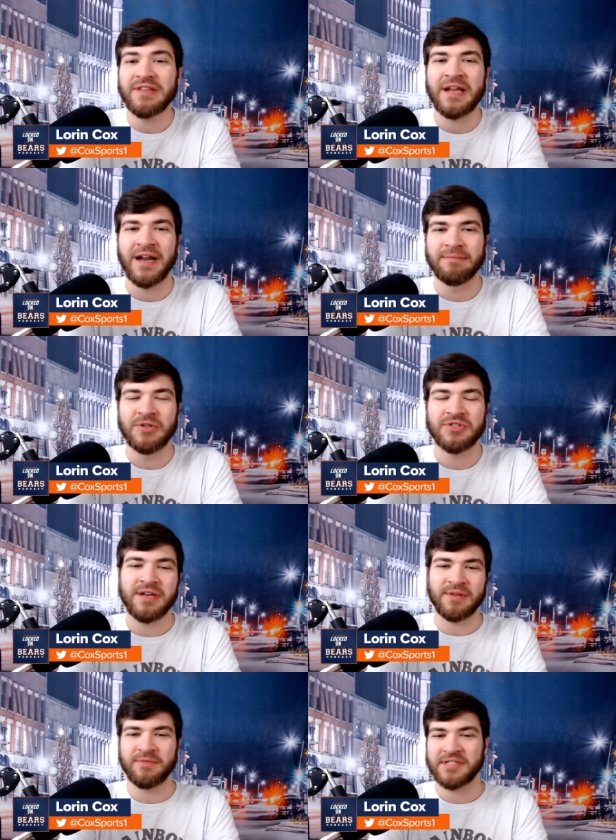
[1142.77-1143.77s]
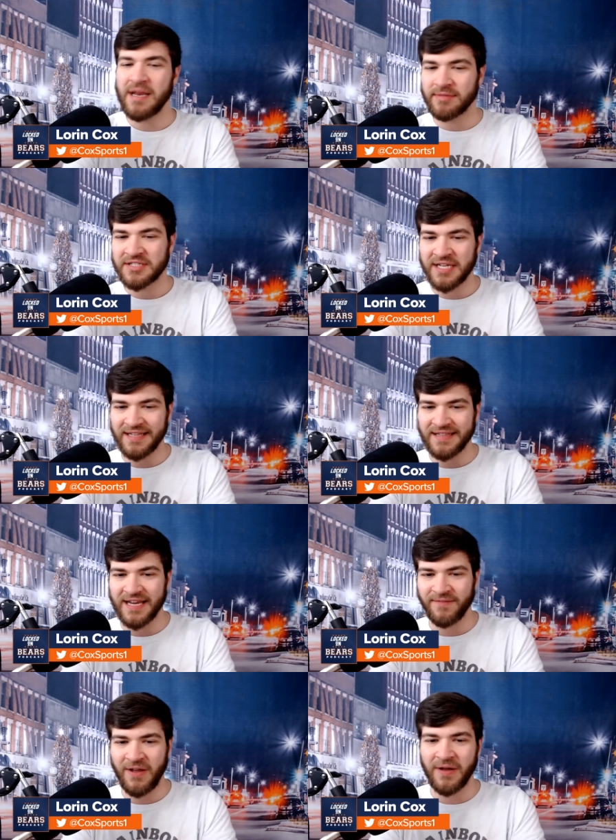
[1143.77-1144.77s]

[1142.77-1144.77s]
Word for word: they cut him loose and he really wasn't able to stick in the N F L.